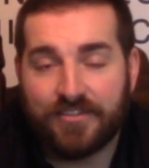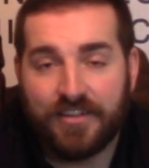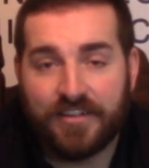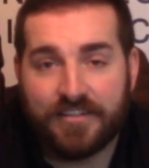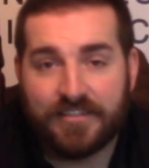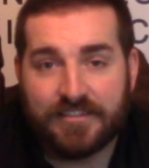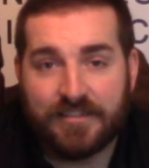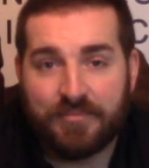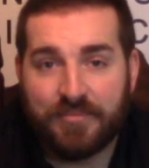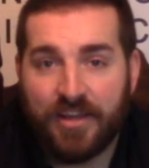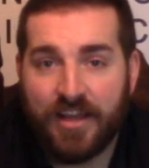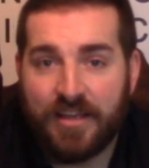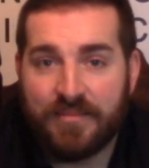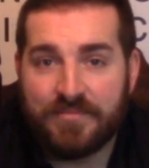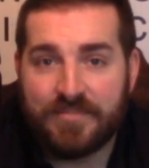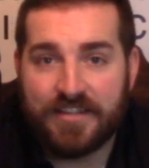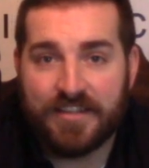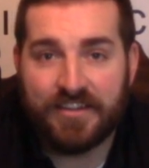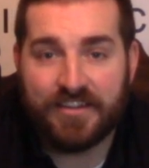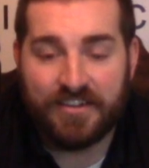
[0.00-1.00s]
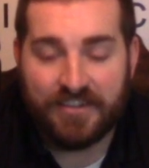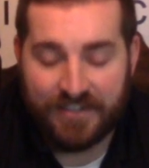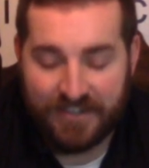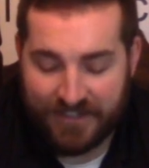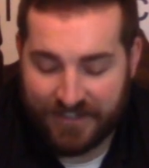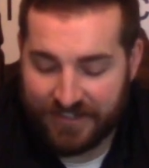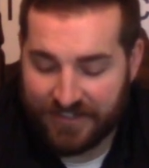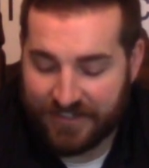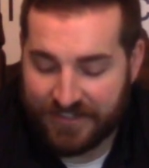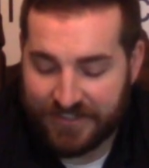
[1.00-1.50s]
sometimes they're
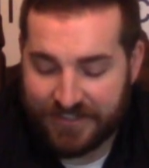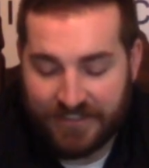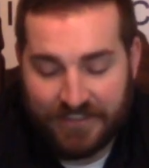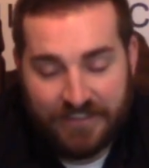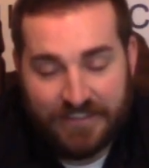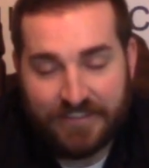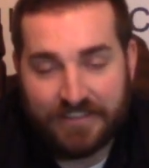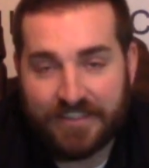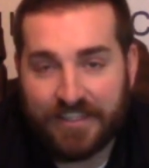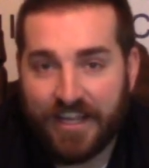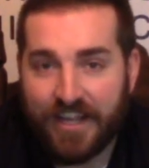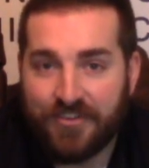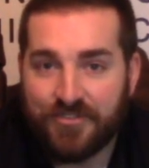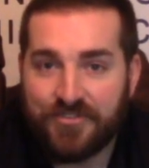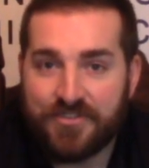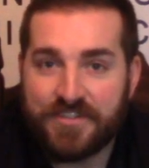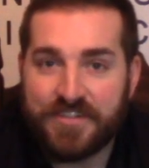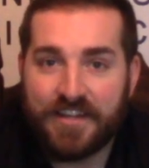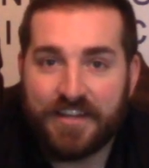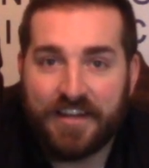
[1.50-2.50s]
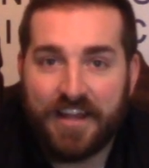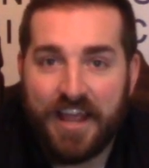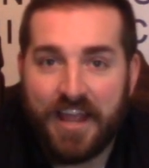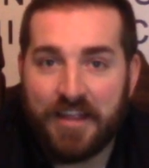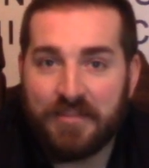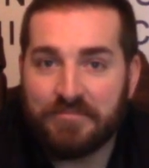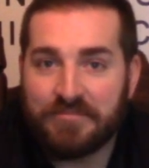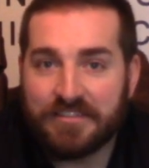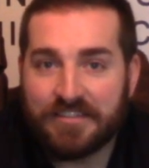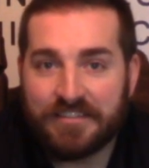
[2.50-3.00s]
interesting
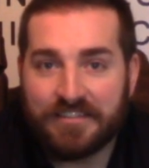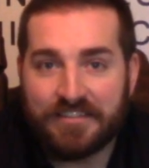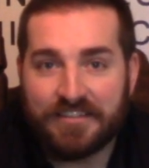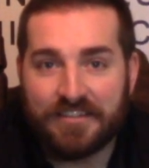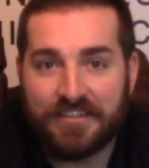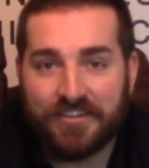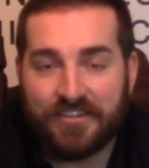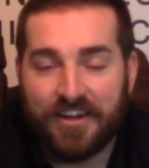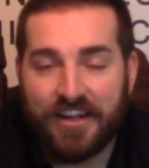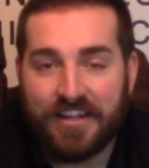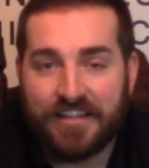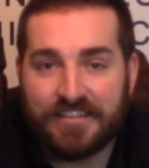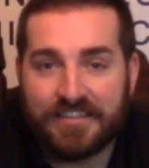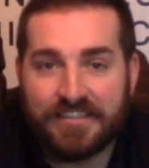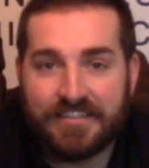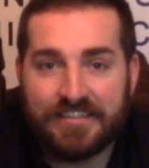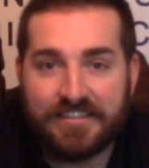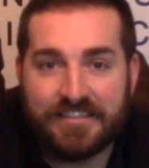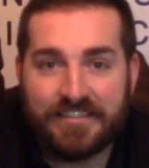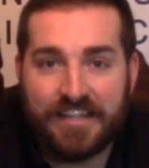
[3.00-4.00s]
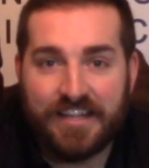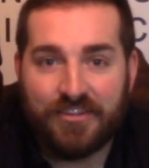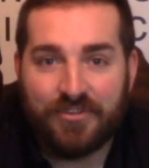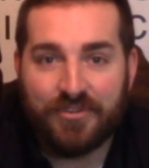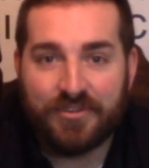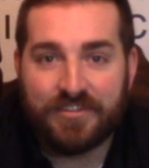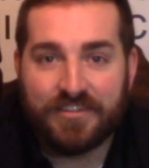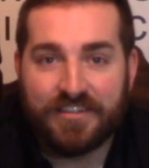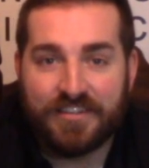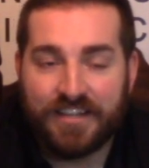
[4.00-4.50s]
names and they're not as easy as they
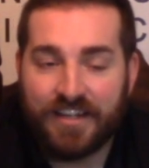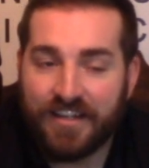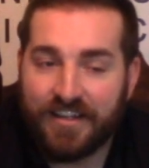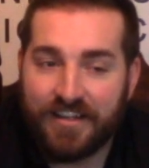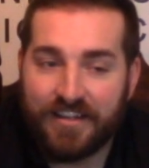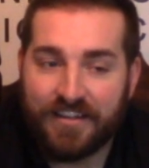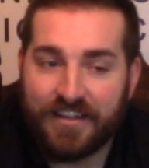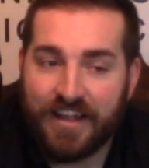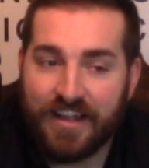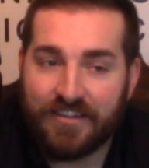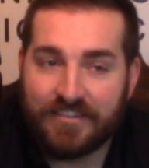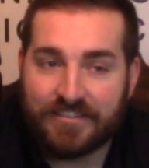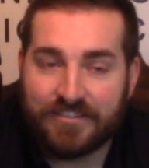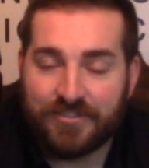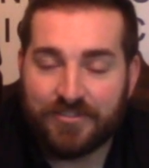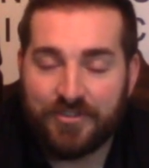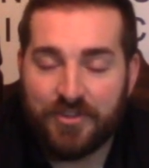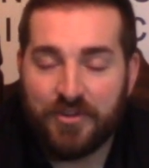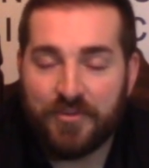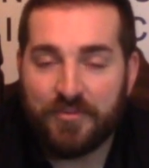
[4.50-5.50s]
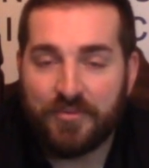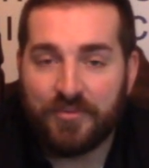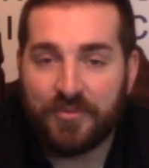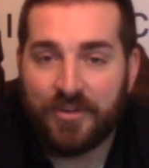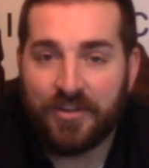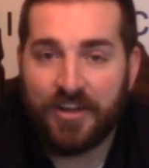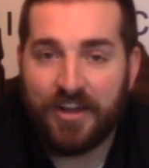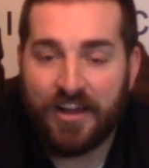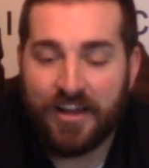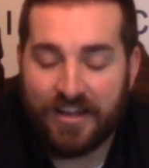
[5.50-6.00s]
look to announce, so no,
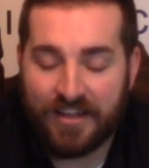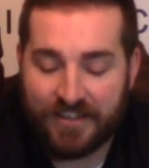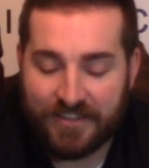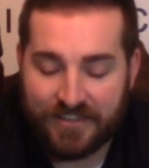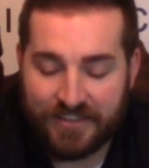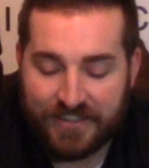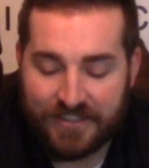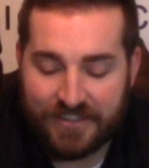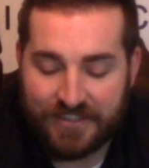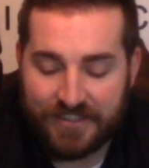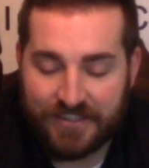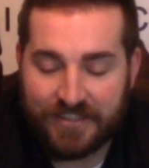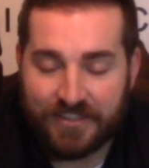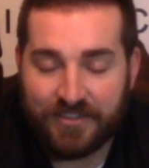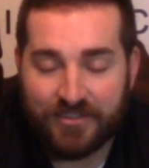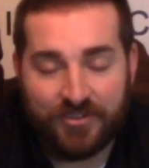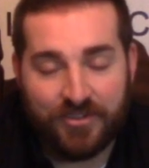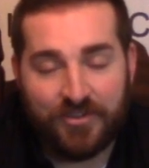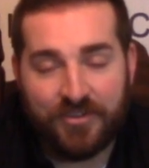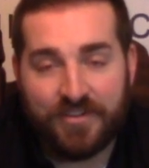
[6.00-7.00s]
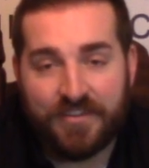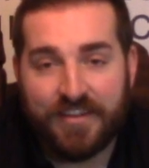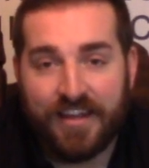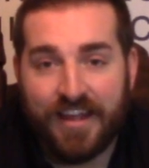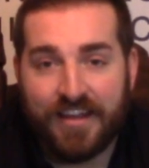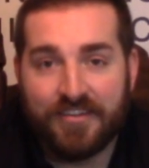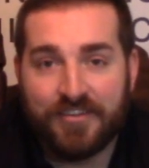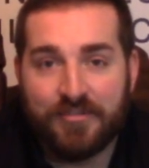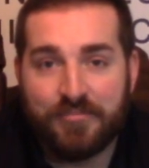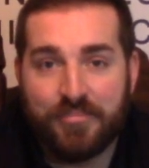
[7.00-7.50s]
uh, I don't
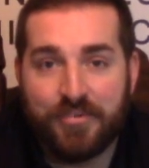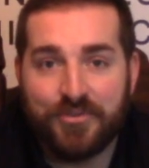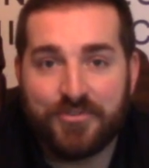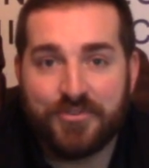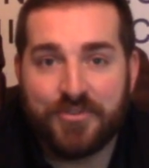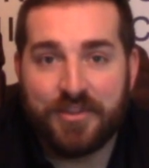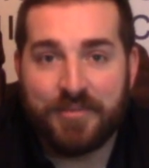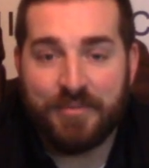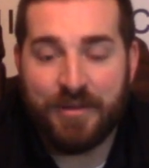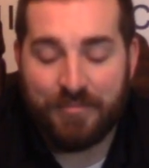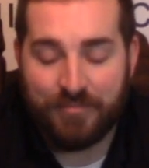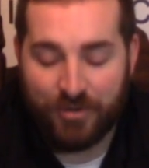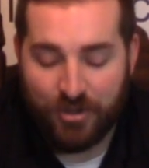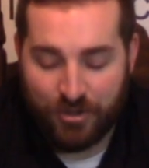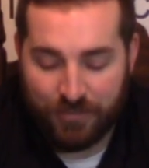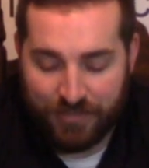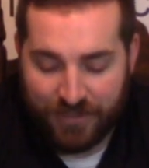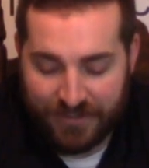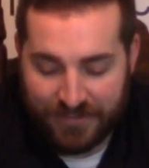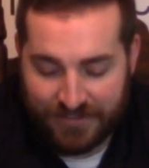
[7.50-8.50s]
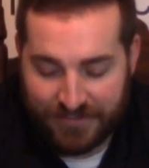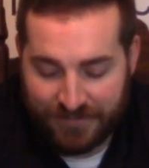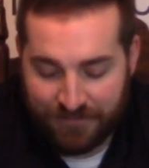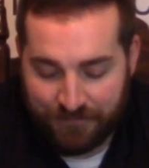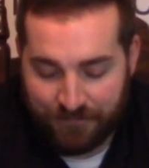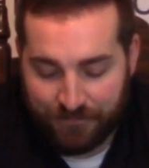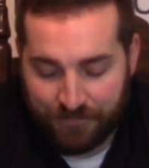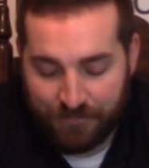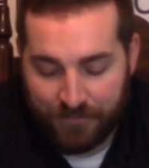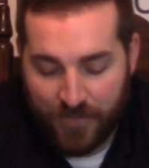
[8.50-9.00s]
intend to butcher them on purpose.
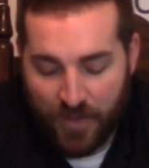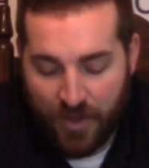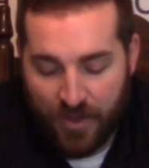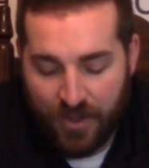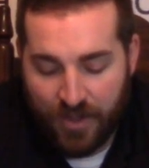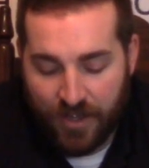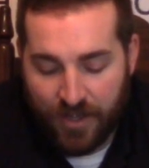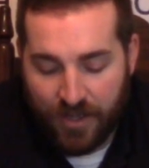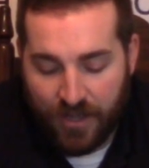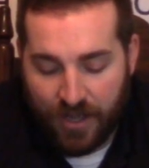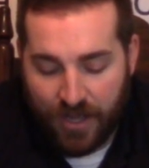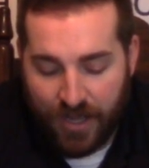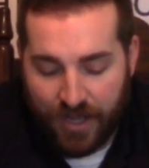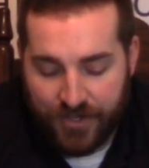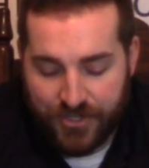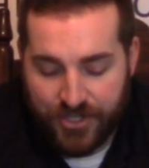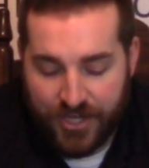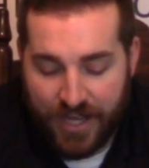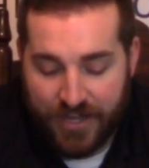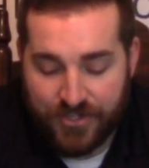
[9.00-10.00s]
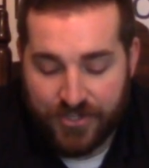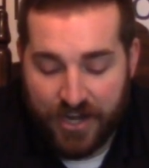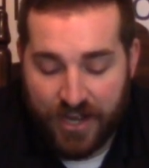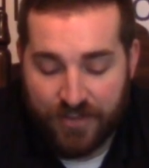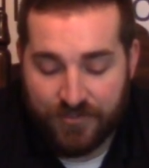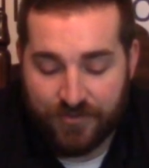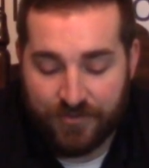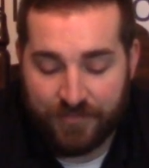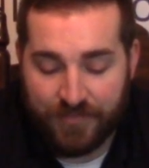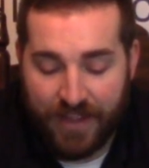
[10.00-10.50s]
Uh, Chad
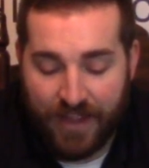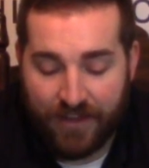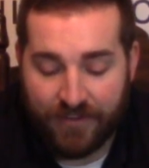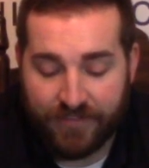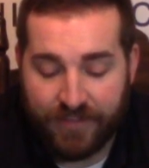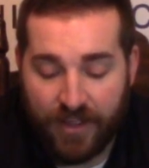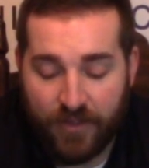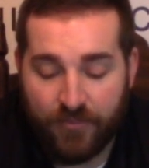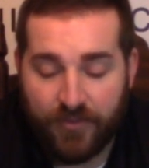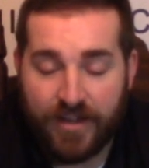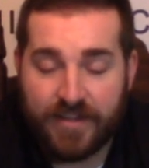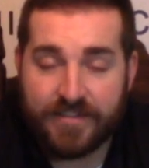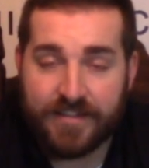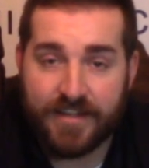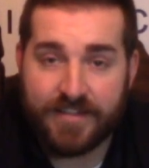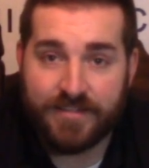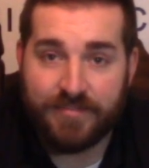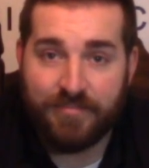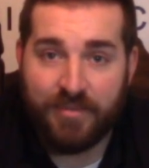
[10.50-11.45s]
Giles from Downingtown West gets a